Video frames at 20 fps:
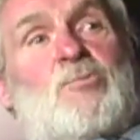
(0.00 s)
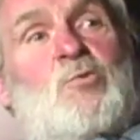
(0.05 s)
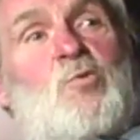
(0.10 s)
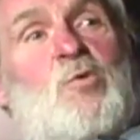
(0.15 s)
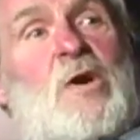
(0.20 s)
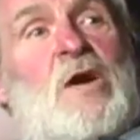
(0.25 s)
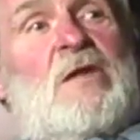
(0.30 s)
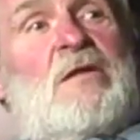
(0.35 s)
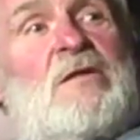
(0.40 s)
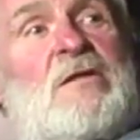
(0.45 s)

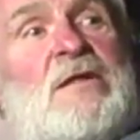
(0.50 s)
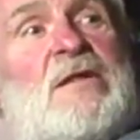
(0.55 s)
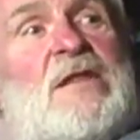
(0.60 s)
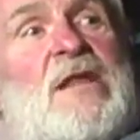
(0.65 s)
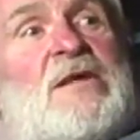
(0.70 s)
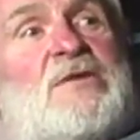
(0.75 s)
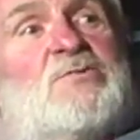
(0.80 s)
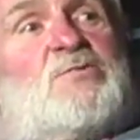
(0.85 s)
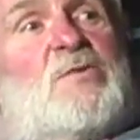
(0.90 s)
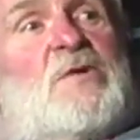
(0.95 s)
Well, and
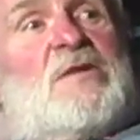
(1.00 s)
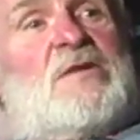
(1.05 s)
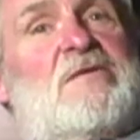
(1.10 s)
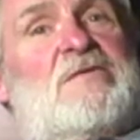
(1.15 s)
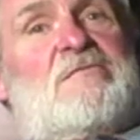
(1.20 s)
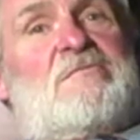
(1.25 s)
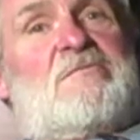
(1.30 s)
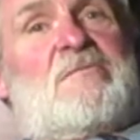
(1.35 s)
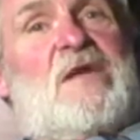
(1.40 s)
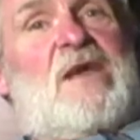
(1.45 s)
that's what
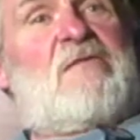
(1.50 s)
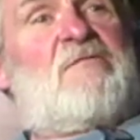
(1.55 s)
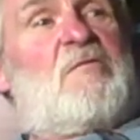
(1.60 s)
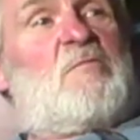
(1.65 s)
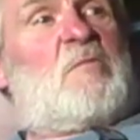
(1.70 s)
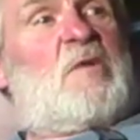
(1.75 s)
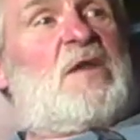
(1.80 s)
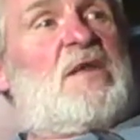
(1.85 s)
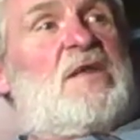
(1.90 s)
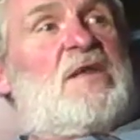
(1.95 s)

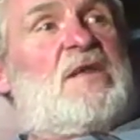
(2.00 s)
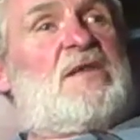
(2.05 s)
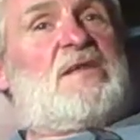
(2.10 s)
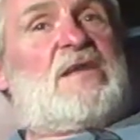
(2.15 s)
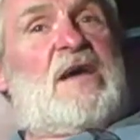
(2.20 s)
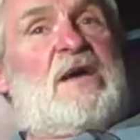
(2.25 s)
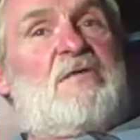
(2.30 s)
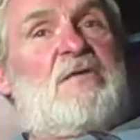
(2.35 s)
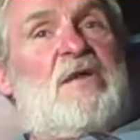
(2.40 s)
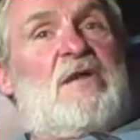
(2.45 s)
everybody did
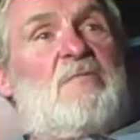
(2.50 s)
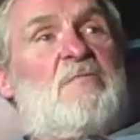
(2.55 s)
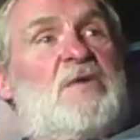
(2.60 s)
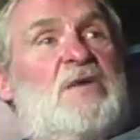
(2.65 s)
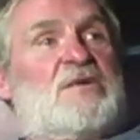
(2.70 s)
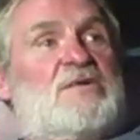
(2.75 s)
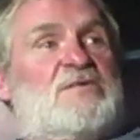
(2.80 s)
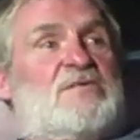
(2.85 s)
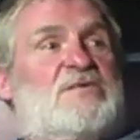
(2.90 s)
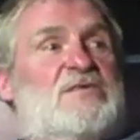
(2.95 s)
down here
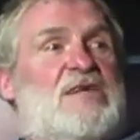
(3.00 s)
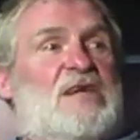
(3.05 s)
because